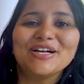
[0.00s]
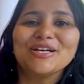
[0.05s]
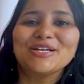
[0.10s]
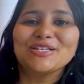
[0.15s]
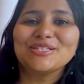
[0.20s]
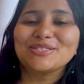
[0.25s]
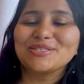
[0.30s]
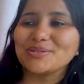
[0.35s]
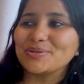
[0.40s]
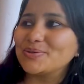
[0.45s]

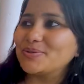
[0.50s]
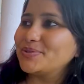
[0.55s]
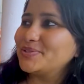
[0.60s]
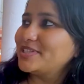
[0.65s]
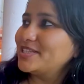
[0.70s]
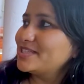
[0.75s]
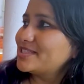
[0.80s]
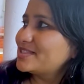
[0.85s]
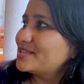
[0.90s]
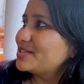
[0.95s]
So
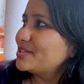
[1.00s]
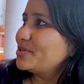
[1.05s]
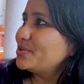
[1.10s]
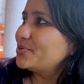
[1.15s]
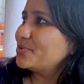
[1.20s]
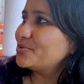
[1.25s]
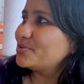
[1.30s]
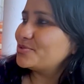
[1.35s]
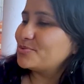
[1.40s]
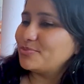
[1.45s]
this
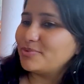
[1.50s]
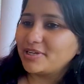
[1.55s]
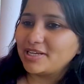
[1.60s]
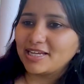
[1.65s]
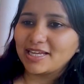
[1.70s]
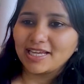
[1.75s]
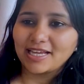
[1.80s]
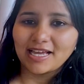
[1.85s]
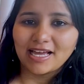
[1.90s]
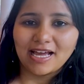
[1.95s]
huge
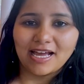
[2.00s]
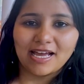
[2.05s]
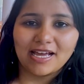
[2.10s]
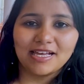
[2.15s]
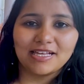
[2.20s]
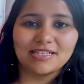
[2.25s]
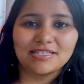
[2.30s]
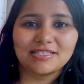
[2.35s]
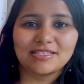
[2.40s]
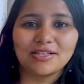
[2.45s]
building
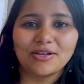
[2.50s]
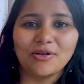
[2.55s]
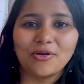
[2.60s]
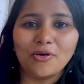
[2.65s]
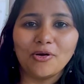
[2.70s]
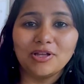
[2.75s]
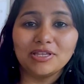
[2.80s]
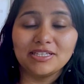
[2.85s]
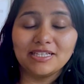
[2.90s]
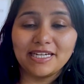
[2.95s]
has
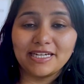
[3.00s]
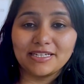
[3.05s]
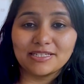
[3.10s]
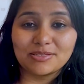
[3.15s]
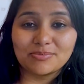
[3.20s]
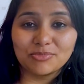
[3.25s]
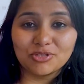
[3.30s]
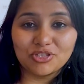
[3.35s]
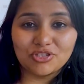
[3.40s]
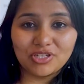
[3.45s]
all the
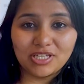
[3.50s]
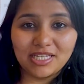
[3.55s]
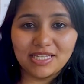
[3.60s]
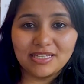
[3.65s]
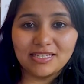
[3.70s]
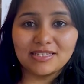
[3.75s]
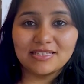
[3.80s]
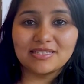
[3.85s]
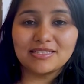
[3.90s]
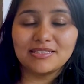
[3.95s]
latest
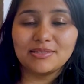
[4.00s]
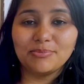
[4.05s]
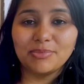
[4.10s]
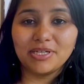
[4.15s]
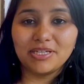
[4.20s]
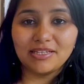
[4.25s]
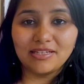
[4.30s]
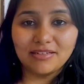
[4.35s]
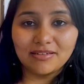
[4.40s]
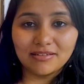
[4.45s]
machines, the
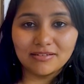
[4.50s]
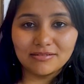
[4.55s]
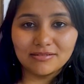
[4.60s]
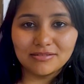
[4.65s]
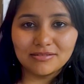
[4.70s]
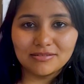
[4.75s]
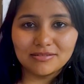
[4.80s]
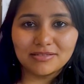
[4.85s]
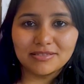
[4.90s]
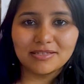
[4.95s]

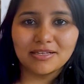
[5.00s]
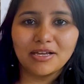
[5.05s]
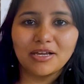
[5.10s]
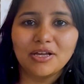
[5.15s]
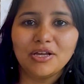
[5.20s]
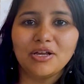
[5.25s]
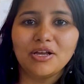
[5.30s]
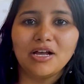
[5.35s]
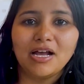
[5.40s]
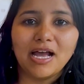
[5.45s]
materials,
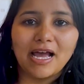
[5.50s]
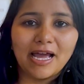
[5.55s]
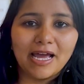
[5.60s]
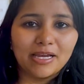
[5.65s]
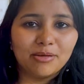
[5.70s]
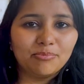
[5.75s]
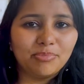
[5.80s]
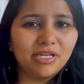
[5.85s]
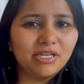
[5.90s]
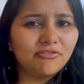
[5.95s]

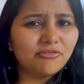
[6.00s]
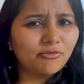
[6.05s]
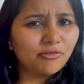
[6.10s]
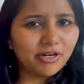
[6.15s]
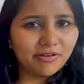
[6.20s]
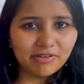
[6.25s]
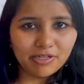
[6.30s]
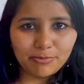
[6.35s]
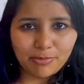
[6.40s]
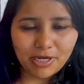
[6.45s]
and be it from
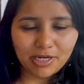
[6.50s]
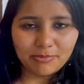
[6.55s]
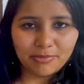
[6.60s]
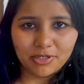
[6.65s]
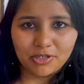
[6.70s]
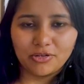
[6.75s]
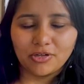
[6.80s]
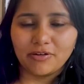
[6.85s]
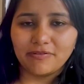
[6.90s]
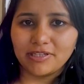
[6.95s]
whatever
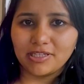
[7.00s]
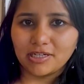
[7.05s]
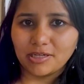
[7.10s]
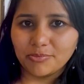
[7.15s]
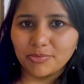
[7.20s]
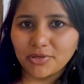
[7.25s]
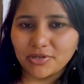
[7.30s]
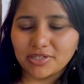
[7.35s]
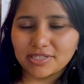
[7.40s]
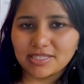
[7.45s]
department you are, whether
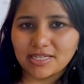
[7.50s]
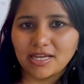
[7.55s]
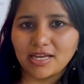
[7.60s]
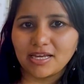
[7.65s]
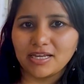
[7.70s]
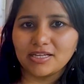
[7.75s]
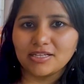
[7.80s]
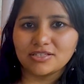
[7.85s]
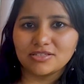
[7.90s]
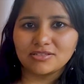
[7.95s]
computer
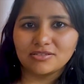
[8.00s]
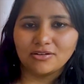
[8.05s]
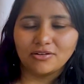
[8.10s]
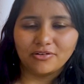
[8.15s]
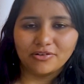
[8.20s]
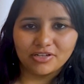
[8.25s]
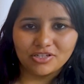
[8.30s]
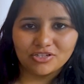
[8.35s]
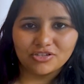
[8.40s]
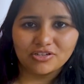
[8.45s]
science
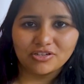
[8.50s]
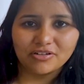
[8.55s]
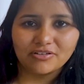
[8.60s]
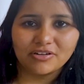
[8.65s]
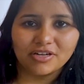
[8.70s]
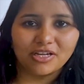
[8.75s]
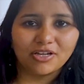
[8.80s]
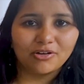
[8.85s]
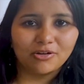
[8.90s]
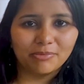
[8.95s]
or
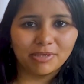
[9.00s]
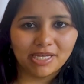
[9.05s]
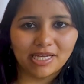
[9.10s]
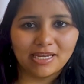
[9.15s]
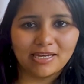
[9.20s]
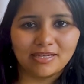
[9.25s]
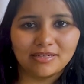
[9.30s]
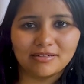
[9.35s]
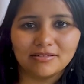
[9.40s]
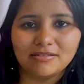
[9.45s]
engineering or
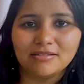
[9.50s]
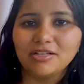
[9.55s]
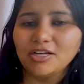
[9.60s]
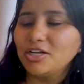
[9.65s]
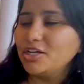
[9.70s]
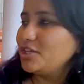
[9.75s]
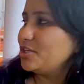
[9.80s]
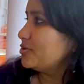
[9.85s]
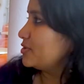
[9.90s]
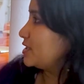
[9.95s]
mechanical, you